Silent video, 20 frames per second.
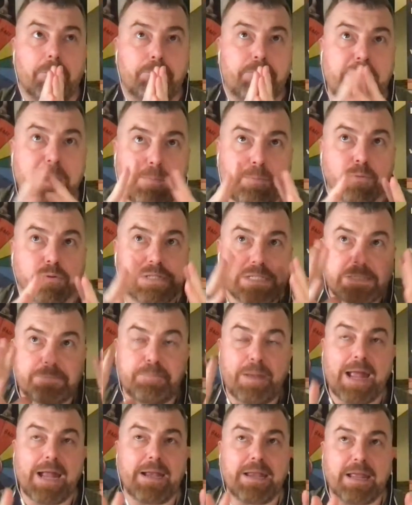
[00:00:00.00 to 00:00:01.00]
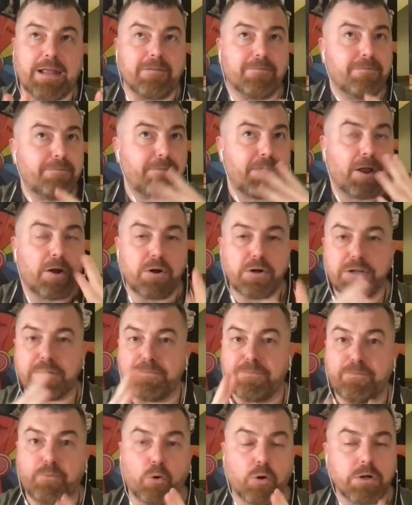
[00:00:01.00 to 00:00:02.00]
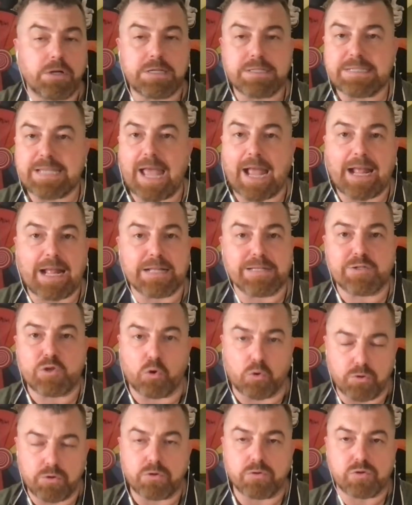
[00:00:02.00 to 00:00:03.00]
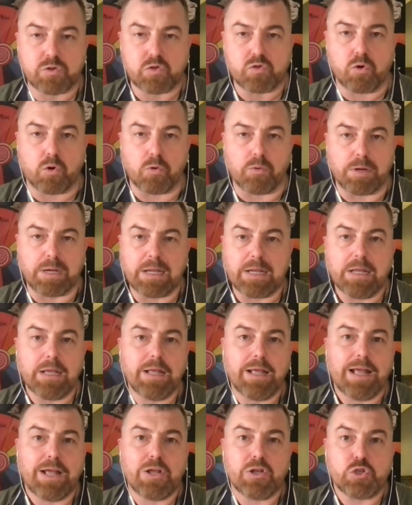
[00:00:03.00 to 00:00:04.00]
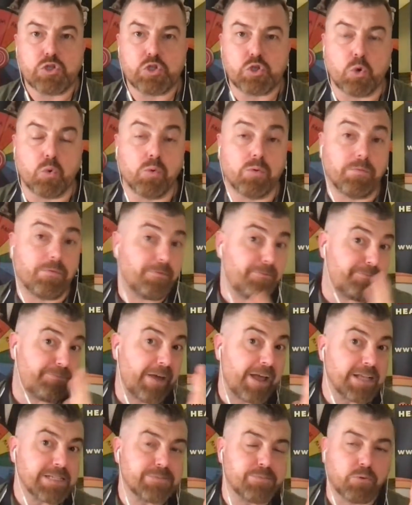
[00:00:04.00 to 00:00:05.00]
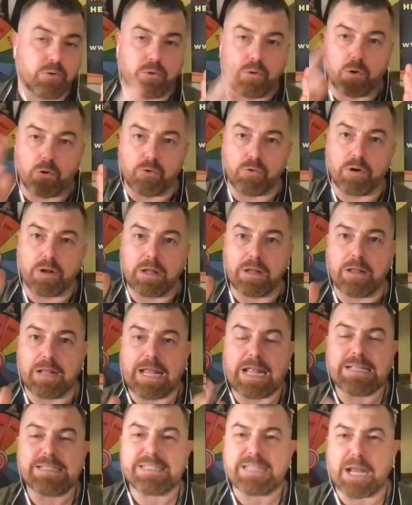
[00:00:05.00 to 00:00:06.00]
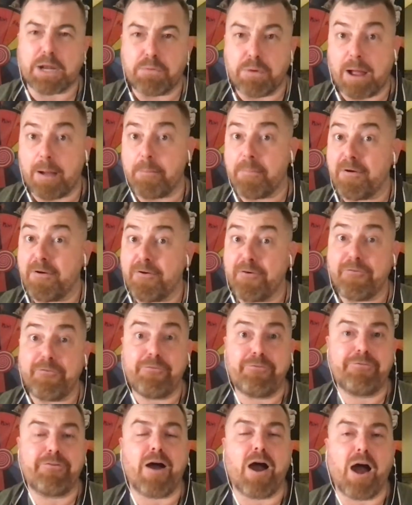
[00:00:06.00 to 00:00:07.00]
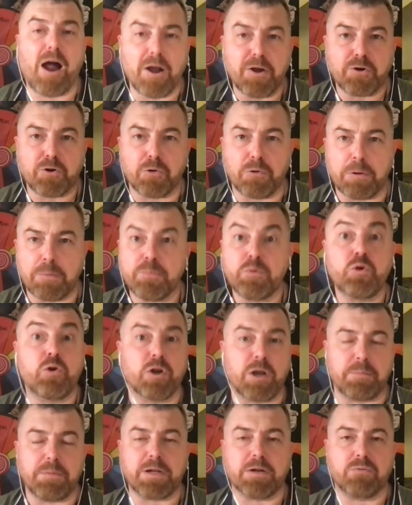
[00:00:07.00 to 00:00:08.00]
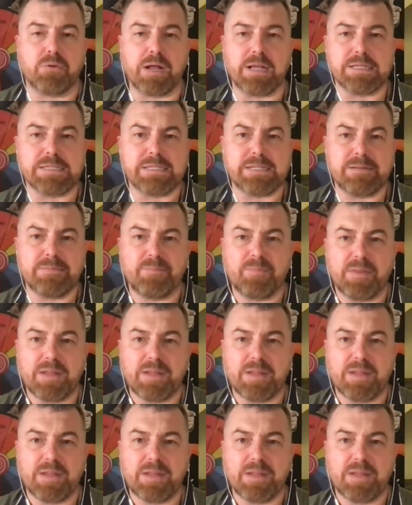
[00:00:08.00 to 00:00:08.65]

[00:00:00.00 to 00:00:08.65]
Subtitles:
people spending 30, 40 seconds on your story. So Facebook or Instagram algorithm going to be crazy.